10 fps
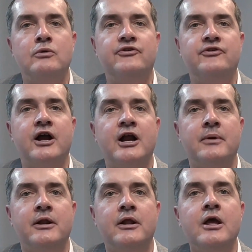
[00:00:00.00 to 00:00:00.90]
your
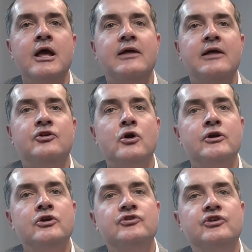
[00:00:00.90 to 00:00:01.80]
retirement,
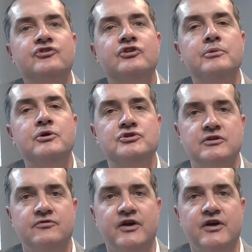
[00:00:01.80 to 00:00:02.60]
during your distribution